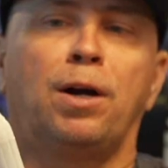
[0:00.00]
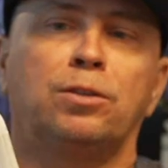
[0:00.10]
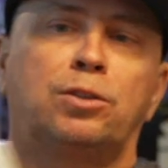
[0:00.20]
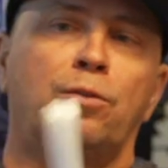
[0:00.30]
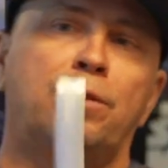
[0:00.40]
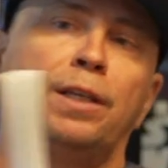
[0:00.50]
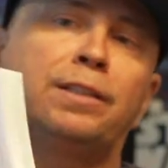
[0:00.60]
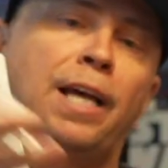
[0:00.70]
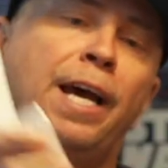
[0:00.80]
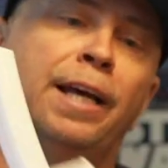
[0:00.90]
So
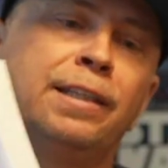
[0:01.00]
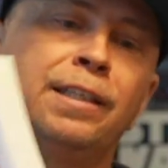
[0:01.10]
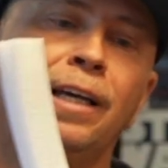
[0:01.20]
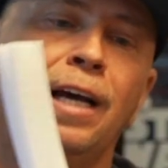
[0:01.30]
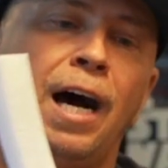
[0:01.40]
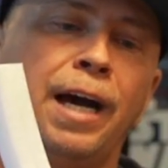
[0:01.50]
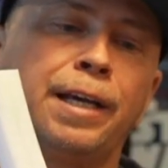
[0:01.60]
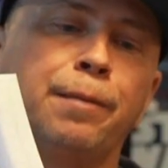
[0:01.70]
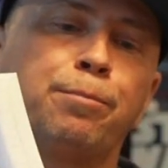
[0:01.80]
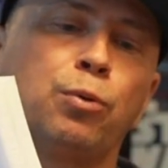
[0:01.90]
this end, I
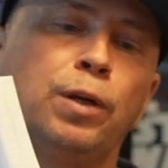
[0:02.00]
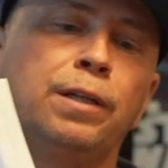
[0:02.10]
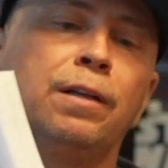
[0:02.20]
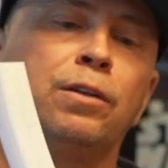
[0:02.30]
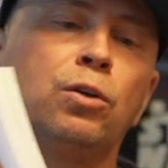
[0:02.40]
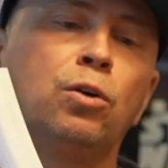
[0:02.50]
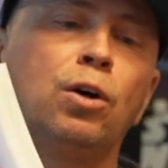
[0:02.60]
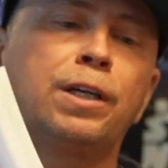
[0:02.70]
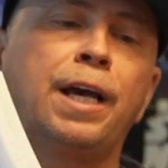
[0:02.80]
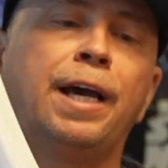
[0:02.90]
could print the
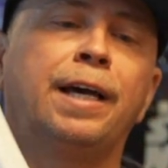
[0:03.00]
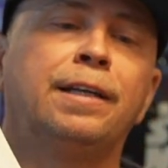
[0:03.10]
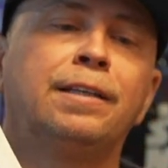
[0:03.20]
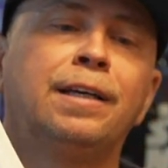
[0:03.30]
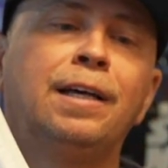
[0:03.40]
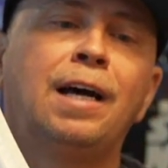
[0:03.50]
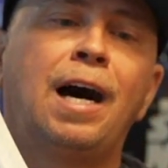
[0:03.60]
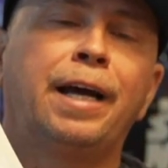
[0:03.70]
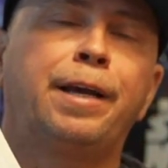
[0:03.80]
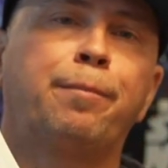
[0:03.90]
hook end,
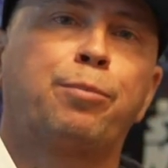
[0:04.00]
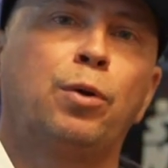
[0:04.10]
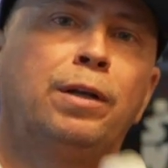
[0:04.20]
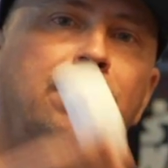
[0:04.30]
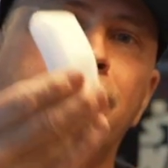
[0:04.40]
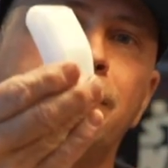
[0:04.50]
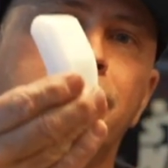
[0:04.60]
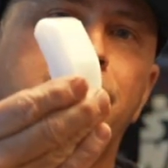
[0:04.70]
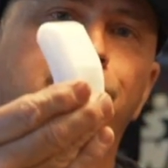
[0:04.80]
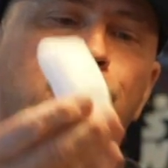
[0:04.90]
I could print
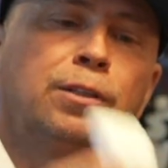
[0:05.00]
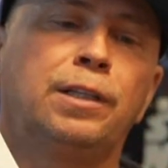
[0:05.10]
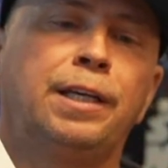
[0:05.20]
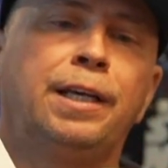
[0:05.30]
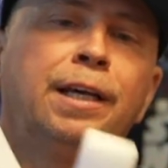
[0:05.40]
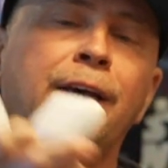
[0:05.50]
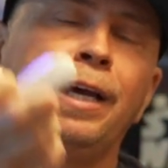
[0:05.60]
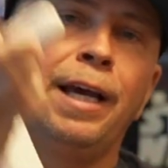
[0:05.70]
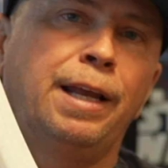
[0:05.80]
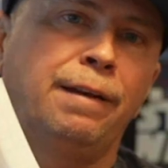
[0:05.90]
differently.
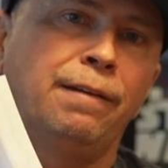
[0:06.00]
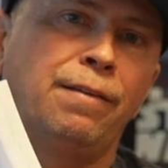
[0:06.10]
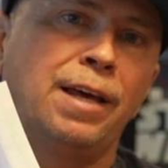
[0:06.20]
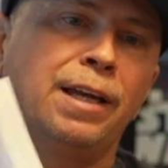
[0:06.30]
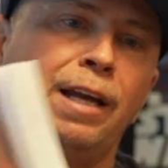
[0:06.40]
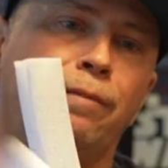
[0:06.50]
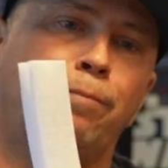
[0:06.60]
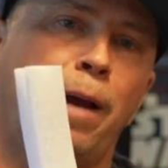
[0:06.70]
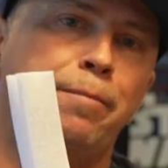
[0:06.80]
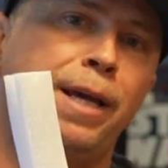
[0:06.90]
And then
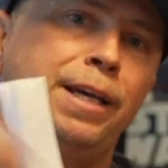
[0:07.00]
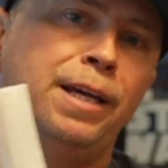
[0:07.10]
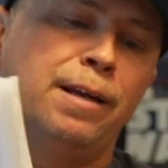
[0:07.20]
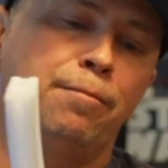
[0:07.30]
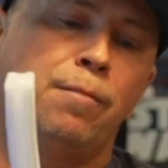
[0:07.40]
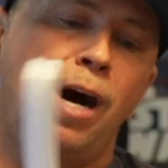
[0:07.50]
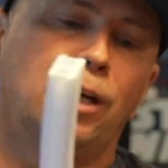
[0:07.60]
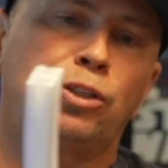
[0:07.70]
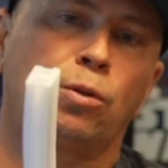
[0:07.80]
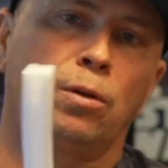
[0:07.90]
by making it
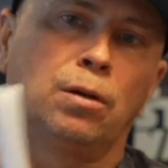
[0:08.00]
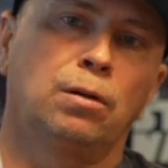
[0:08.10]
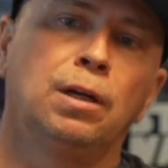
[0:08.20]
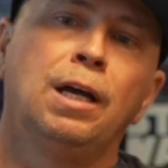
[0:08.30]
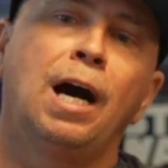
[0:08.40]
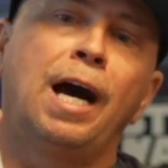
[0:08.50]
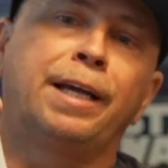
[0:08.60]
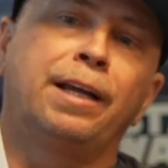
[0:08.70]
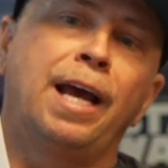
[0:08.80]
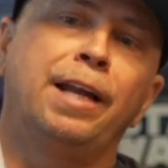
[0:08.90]
modular, I
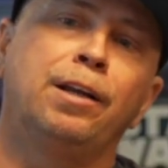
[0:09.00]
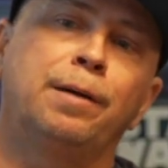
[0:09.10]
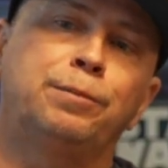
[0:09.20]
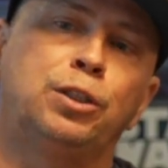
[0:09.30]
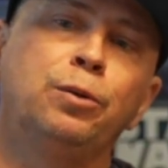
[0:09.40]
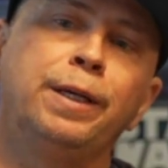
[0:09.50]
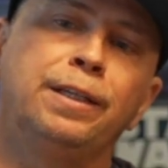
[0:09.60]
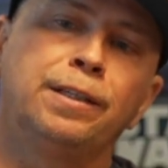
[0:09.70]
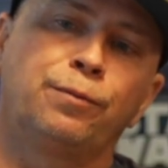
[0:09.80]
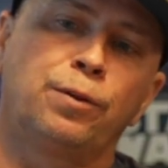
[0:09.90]
could end up doing
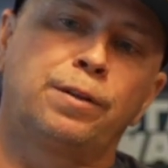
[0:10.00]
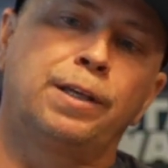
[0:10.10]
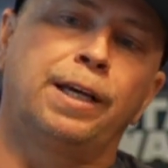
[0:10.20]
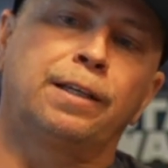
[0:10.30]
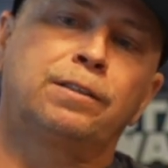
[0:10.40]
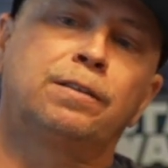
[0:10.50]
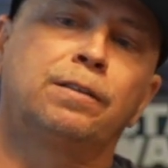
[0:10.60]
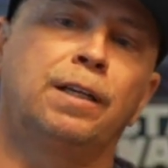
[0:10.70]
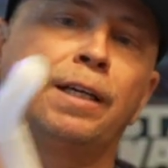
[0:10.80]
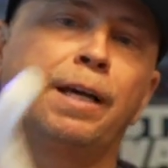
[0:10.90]
different things.
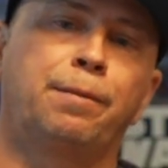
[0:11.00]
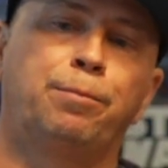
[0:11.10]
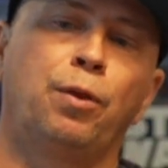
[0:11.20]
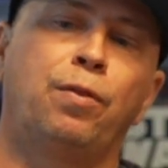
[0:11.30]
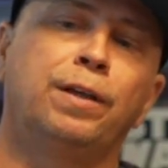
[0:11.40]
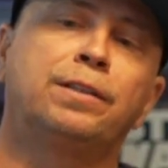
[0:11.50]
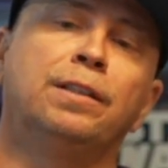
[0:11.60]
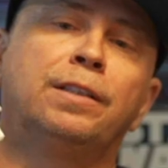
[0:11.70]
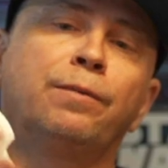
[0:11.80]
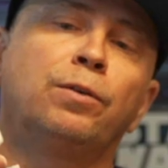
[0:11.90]
Like I could put this
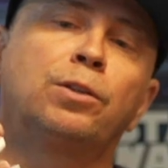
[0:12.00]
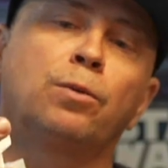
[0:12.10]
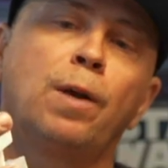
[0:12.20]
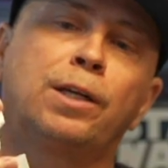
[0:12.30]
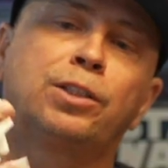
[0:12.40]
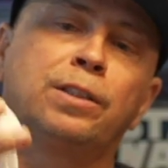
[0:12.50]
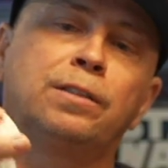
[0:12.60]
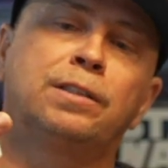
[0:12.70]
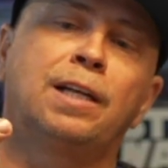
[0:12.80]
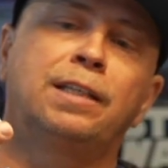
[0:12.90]
in different
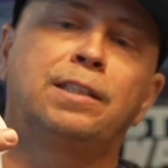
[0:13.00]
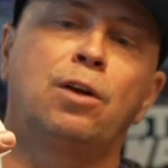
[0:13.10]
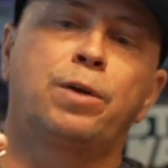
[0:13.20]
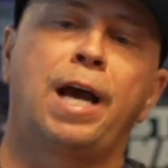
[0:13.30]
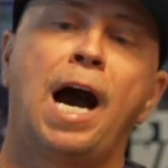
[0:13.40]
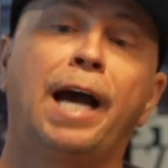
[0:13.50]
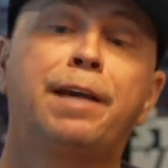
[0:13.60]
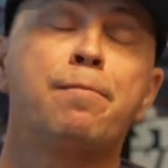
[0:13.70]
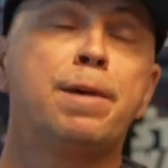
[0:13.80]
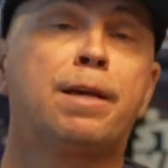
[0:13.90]
directions, and I said, okay, I
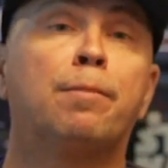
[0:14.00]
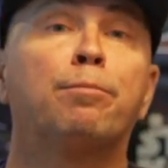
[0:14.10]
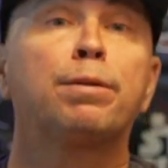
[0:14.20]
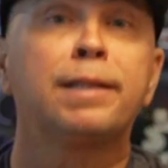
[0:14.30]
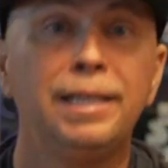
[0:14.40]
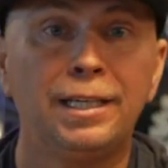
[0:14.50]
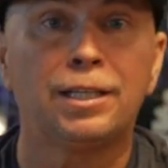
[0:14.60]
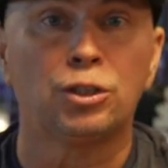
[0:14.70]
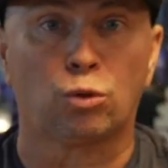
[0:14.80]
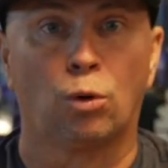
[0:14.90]
can be complete
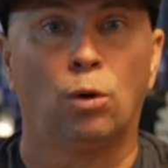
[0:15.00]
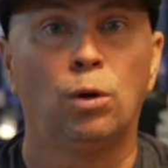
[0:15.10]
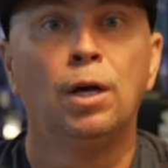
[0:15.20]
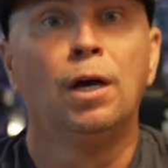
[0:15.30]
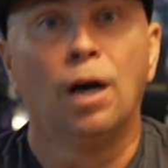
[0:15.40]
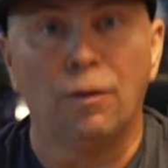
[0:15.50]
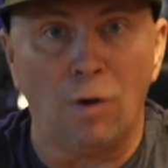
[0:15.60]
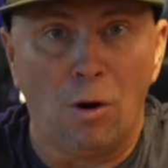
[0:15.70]
control of all